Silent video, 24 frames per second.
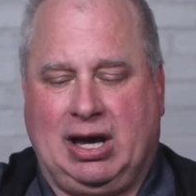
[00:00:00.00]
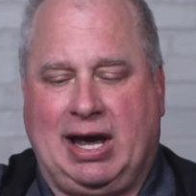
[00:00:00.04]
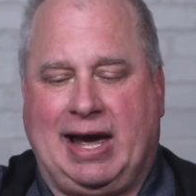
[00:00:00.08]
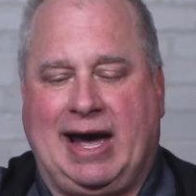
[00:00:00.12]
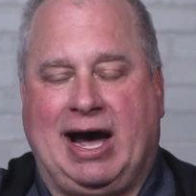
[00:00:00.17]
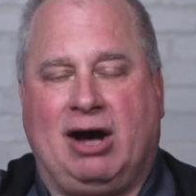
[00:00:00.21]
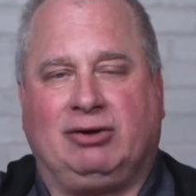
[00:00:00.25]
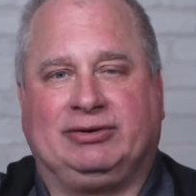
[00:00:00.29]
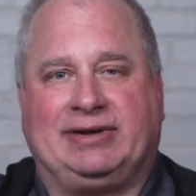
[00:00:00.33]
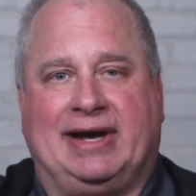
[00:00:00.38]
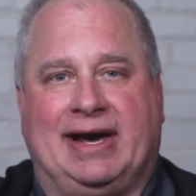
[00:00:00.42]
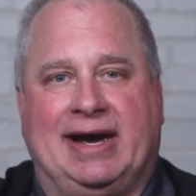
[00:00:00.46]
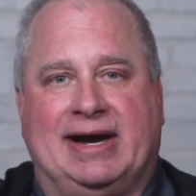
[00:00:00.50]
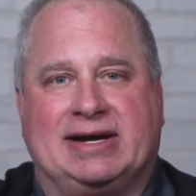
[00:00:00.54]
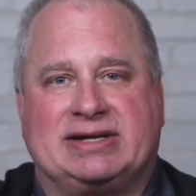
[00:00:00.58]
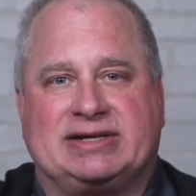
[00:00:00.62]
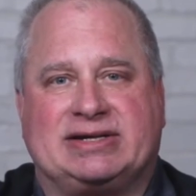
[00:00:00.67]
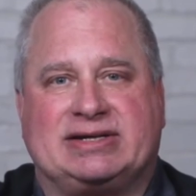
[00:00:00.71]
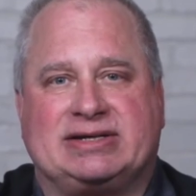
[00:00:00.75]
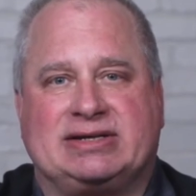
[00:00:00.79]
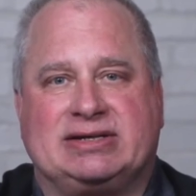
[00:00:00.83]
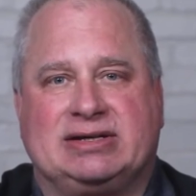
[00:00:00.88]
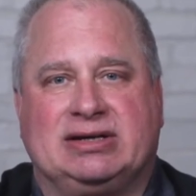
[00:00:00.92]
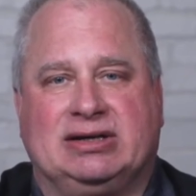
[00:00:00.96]

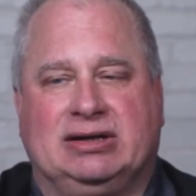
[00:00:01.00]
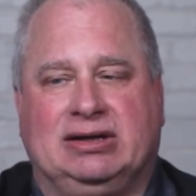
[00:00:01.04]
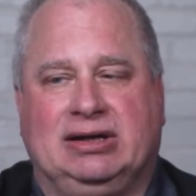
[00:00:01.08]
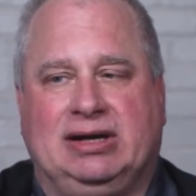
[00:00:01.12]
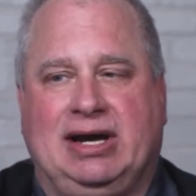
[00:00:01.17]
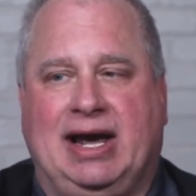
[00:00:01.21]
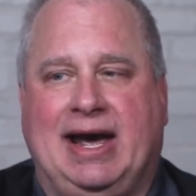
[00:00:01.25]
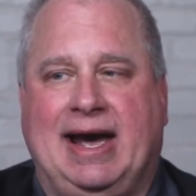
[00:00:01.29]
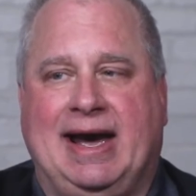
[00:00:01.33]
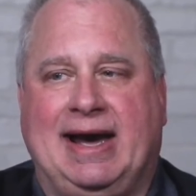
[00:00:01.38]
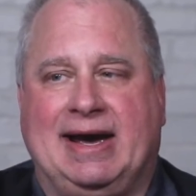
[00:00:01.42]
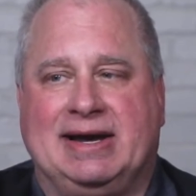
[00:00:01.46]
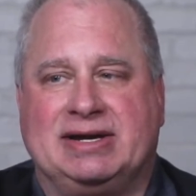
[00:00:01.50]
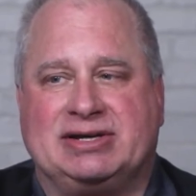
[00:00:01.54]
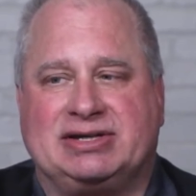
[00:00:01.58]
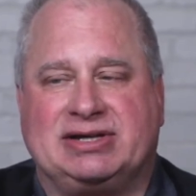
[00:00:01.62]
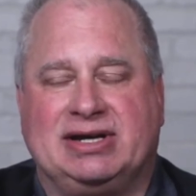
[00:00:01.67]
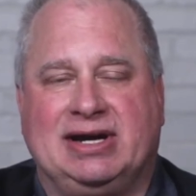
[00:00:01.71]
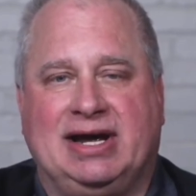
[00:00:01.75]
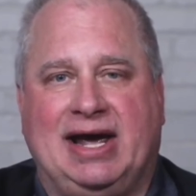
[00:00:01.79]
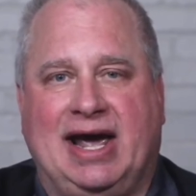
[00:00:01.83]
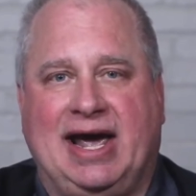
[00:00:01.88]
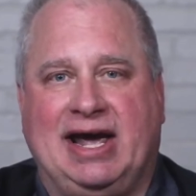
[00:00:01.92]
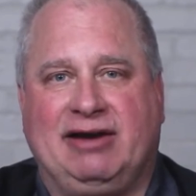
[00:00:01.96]
Haldex
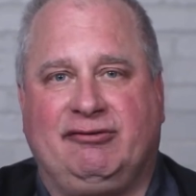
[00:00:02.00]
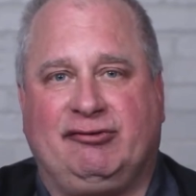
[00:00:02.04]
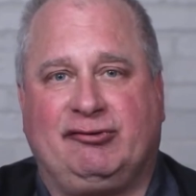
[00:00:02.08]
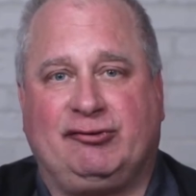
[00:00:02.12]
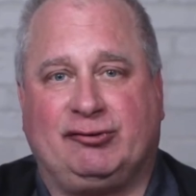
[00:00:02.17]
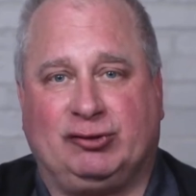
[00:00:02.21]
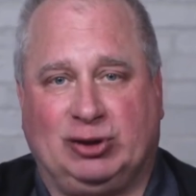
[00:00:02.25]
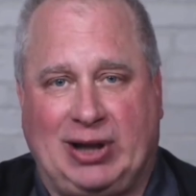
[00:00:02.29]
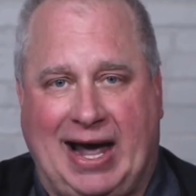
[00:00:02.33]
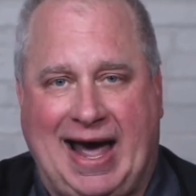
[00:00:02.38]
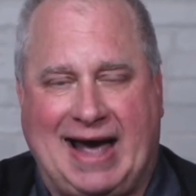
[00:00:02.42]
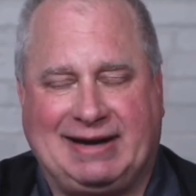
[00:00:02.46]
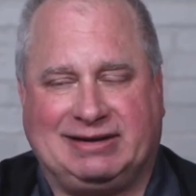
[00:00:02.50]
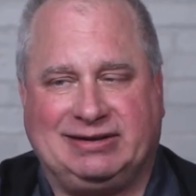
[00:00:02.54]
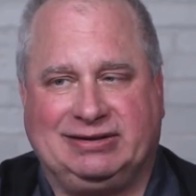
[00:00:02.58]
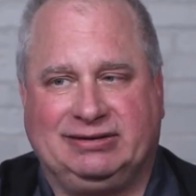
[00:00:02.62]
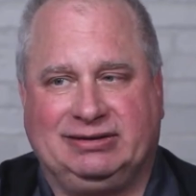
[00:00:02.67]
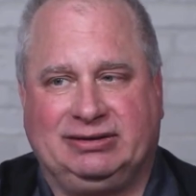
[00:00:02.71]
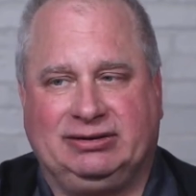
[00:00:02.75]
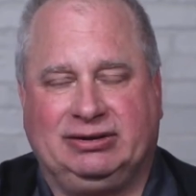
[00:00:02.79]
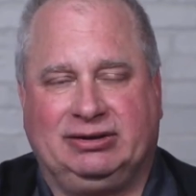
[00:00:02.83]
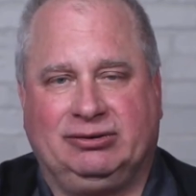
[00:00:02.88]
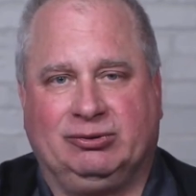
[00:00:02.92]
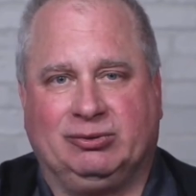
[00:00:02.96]
has a flat
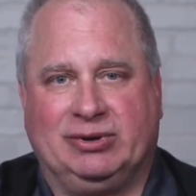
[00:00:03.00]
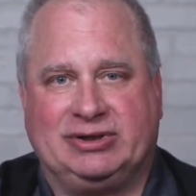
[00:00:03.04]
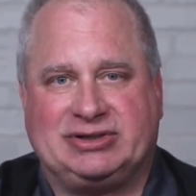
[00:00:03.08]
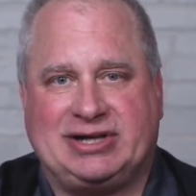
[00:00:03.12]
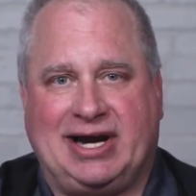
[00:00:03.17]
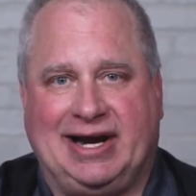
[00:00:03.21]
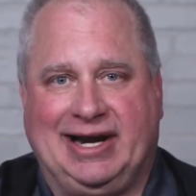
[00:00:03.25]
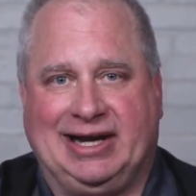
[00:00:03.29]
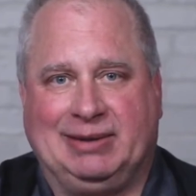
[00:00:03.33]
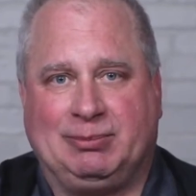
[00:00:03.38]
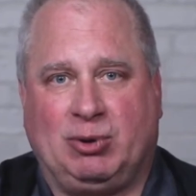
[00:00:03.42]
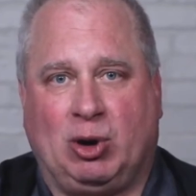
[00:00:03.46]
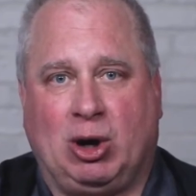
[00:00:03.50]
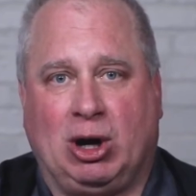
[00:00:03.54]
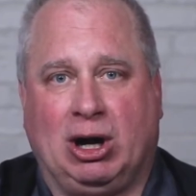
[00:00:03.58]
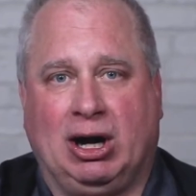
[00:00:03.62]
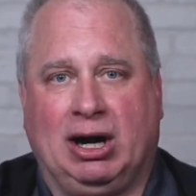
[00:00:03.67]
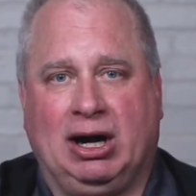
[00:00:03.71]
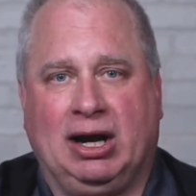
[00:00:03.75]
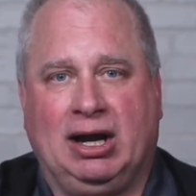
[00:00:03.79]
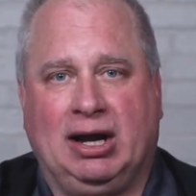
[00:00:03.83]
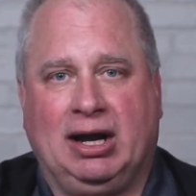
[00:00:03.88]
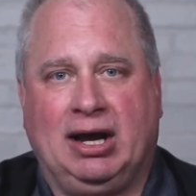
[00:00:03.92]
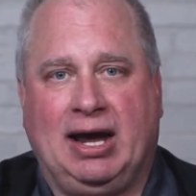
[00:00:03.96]
retaining
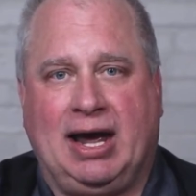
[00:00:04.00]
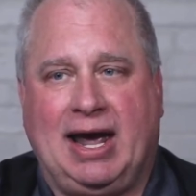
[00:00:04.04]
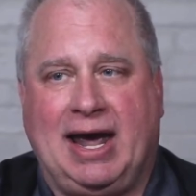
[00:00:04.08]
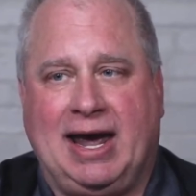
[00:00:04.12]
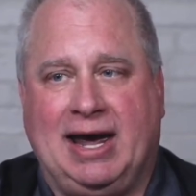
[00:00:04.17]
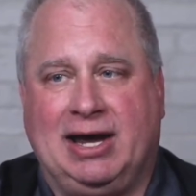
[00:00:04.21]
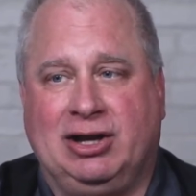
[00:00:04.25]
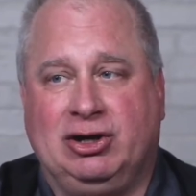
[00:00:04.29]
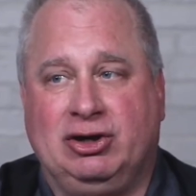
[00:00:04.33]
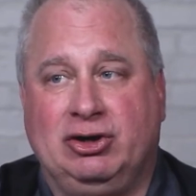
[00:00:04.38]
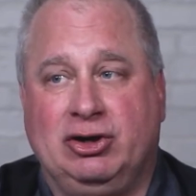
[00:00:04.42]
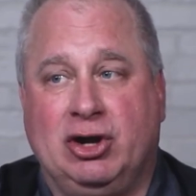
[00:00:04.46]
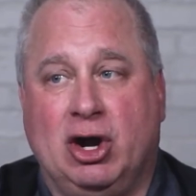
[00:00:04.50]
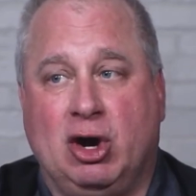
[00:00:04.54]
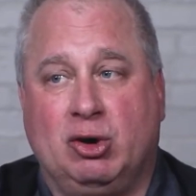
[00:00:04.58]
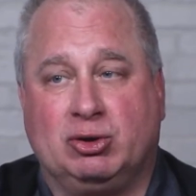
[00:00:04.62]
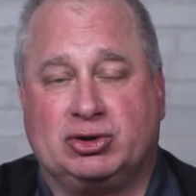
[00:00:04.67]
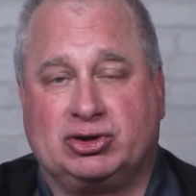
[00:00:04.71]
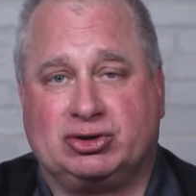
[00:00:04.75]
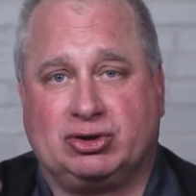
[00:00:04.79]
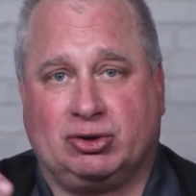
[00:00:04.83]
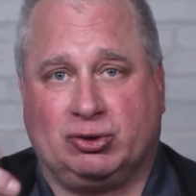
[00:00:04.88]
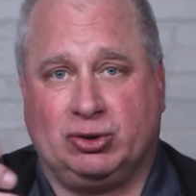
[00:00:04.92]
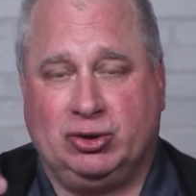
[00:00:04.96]
bar and no
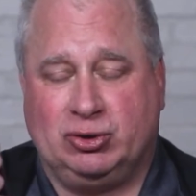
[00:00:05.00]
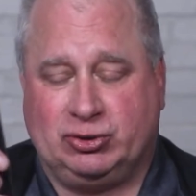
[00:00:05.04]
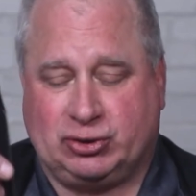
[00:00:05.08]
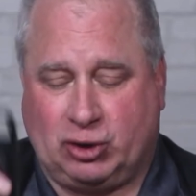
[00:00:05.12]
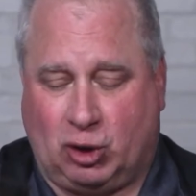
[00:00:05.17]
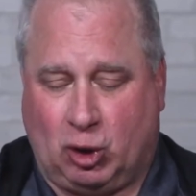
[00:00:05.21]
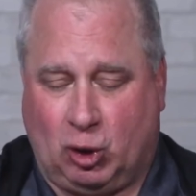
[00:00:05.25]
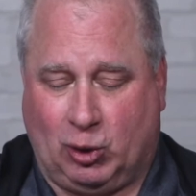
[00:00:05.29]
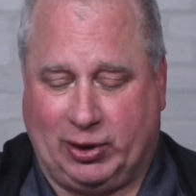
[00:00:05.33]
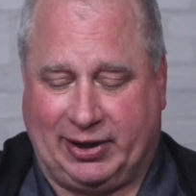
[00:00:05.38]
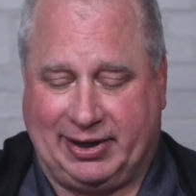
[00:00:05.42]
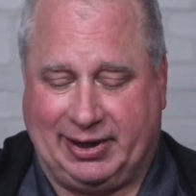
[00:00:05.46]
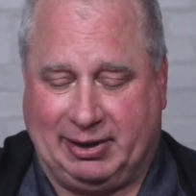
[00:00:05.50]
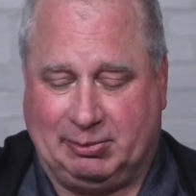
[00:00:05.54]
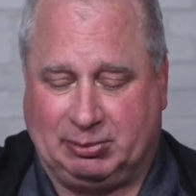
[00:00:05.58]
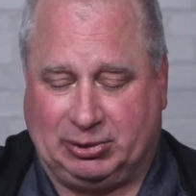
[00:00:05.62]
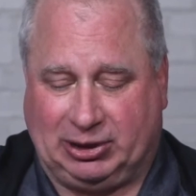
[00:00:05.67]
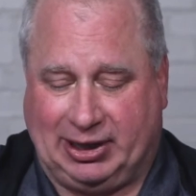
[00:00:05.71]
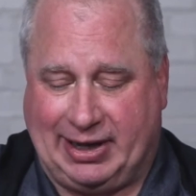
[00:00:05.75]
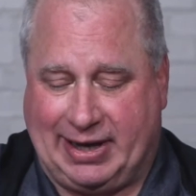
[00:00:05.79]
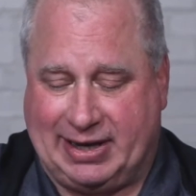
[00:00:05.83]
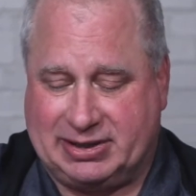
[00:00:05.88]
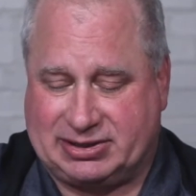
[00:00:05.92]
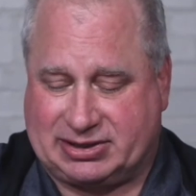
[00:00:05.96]
screw to hold it in
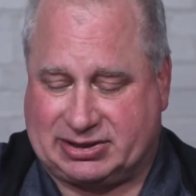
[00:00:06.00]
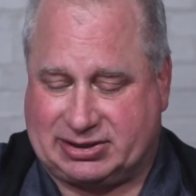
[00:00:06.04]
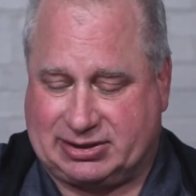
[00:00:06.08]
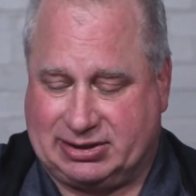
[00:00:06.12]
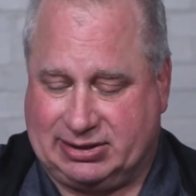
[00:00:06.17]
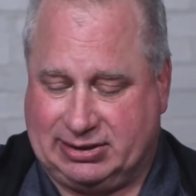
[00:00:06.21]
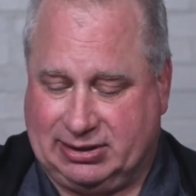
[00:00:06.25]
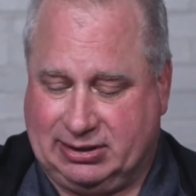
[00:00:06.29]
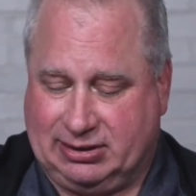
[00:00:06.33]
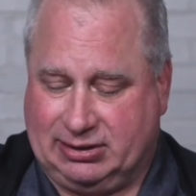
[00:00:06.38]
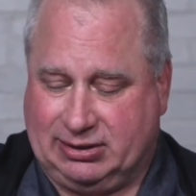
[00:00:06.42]
place.